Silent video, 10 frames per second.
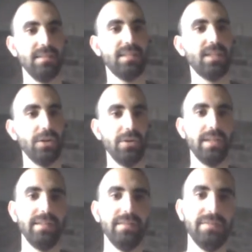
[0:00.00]

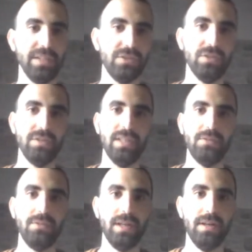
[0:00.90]
security features that
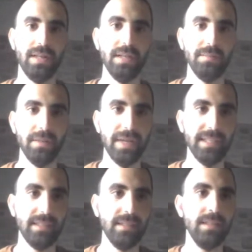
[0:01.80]
got
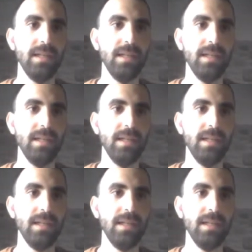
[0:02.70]
implemented.